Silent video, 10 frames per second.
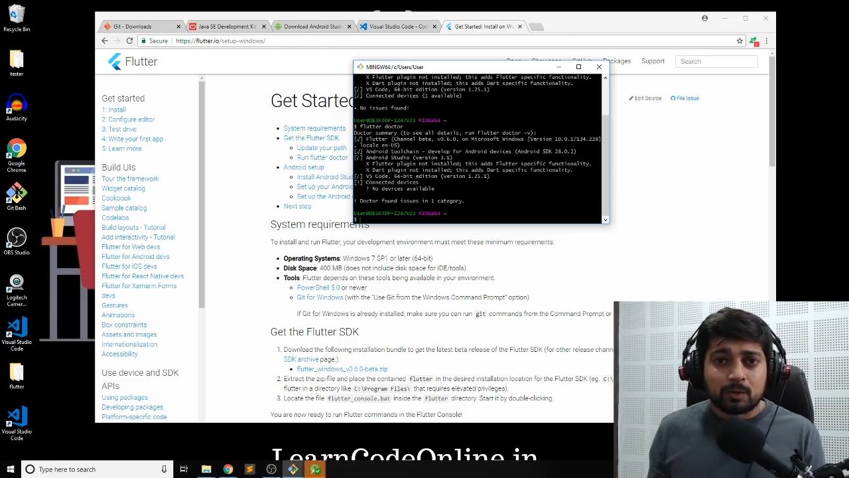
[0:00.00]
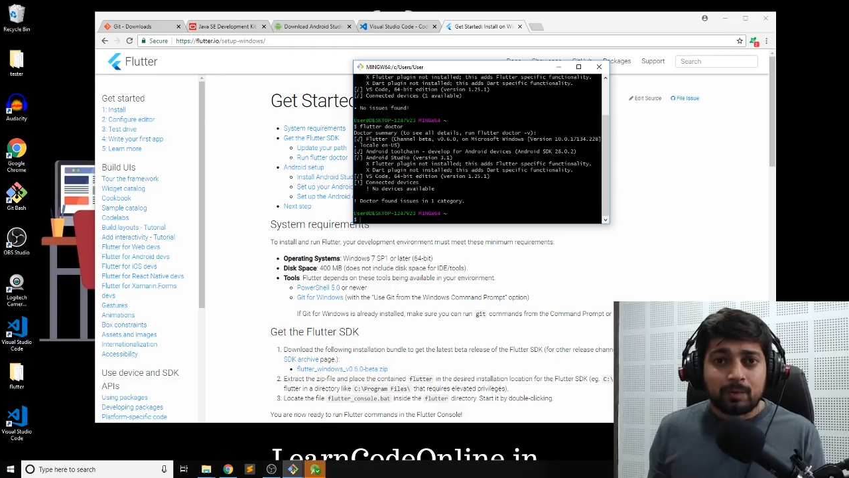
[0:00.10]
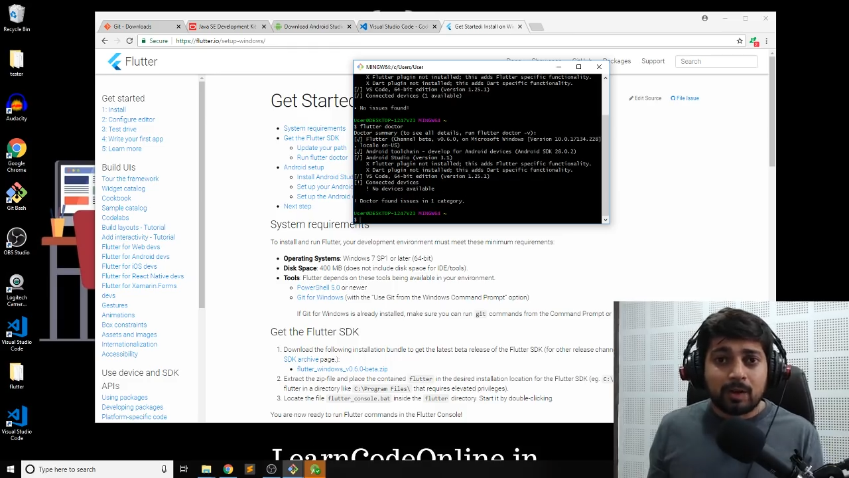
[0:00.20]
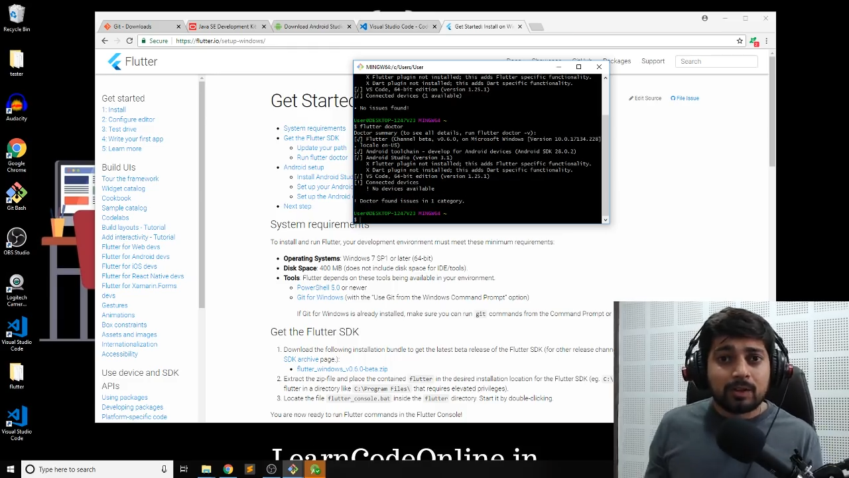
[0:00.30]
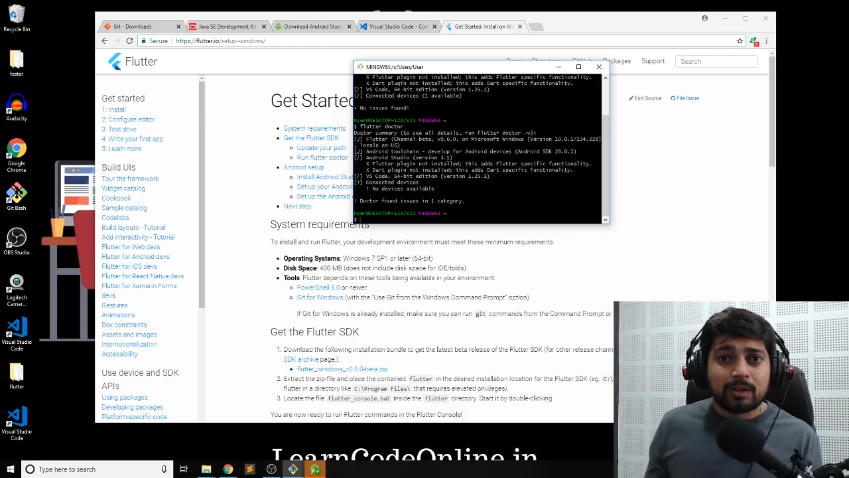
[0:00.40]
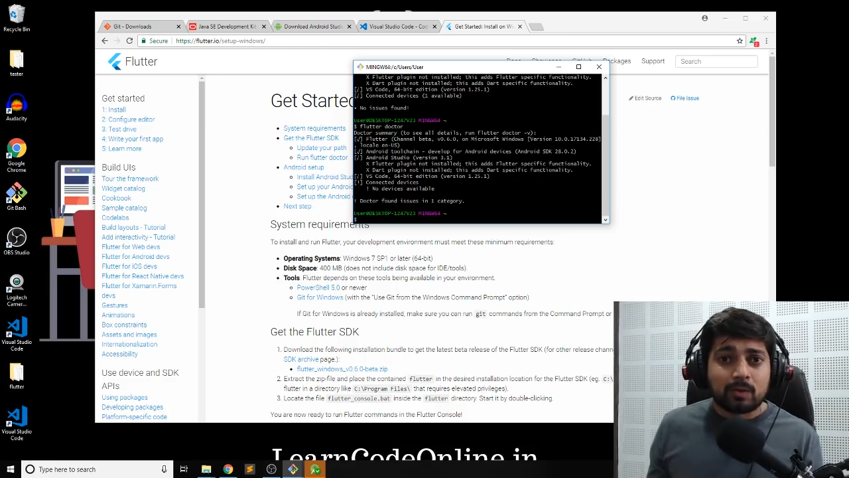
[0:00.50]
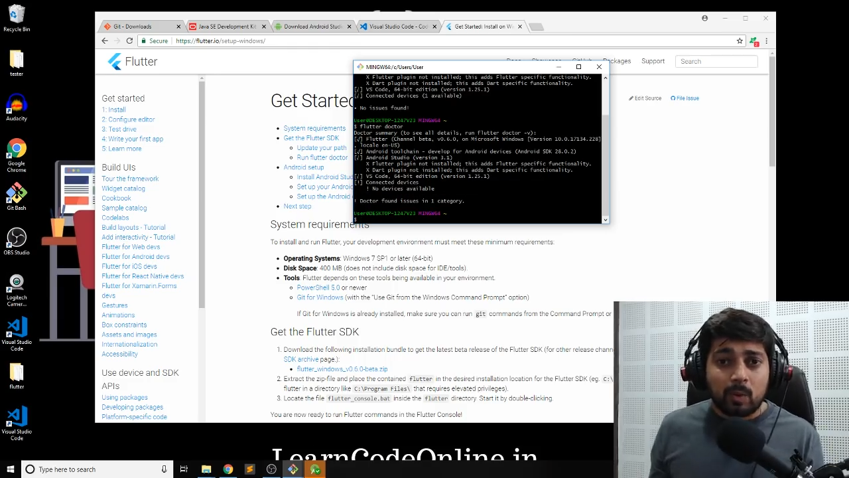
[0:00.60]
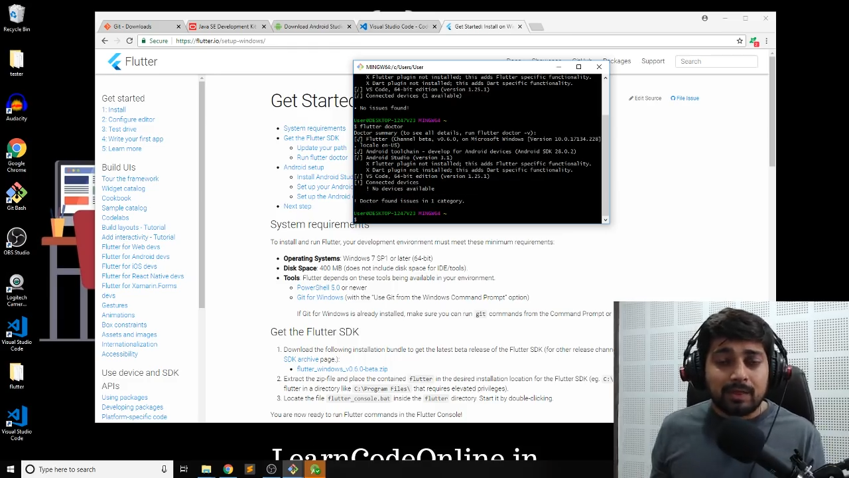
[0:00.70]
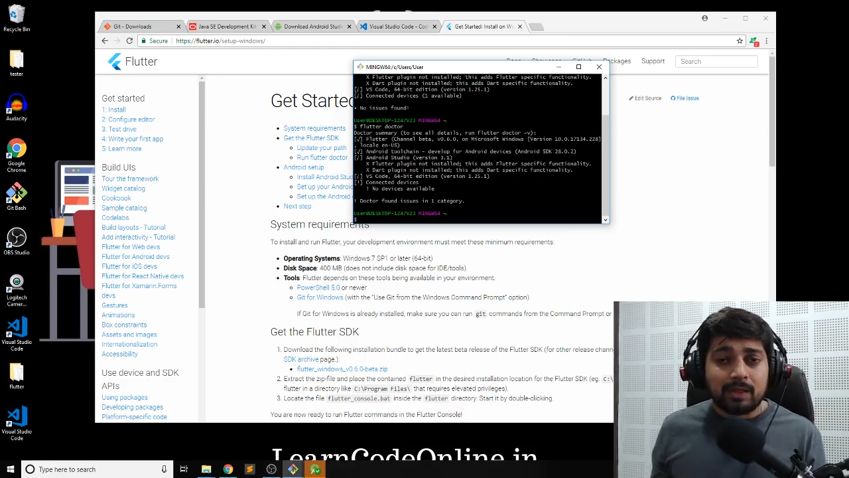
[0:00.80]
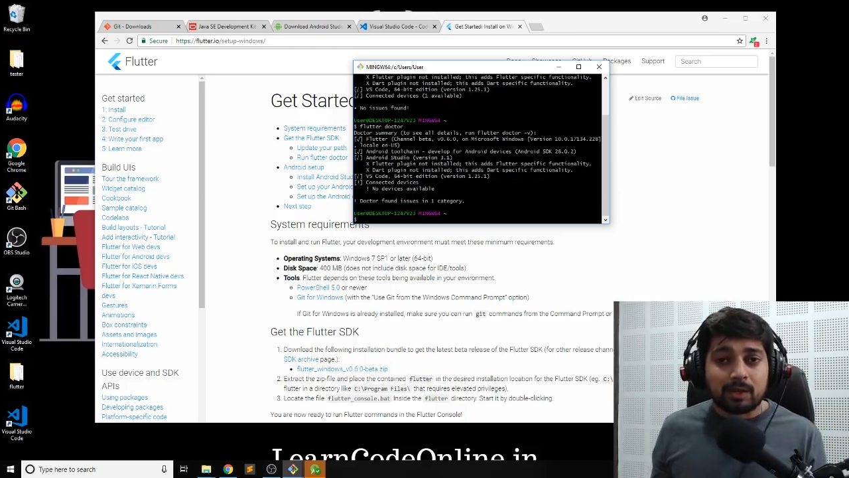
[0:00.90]
So we're going to
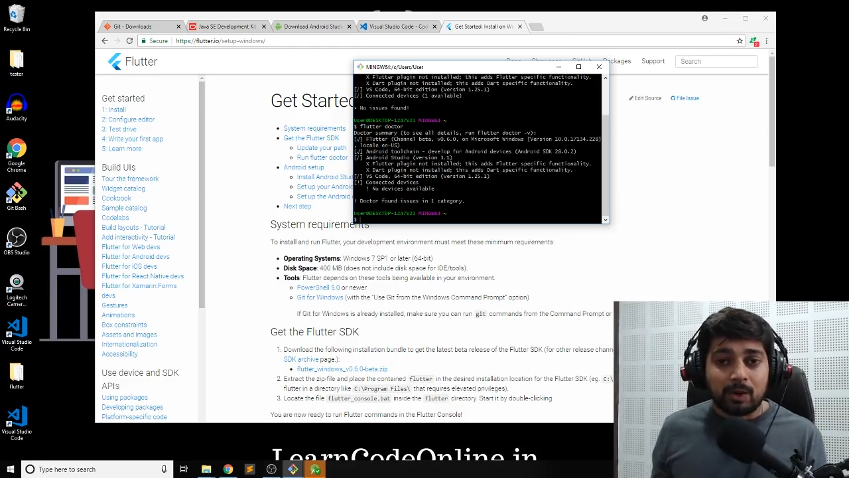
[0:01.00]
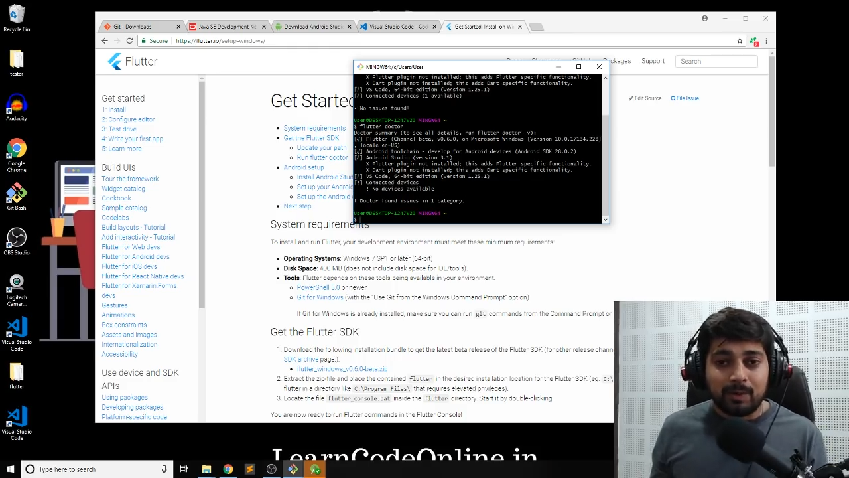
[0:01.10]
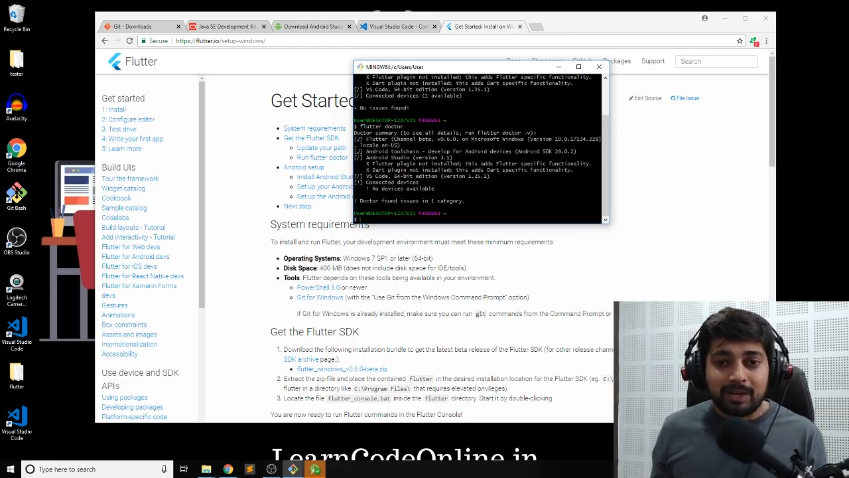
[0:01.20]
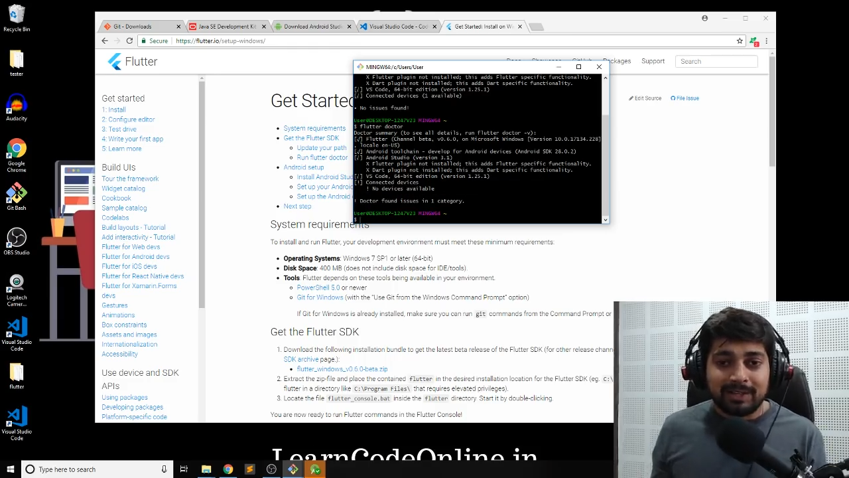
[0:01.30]
run the code.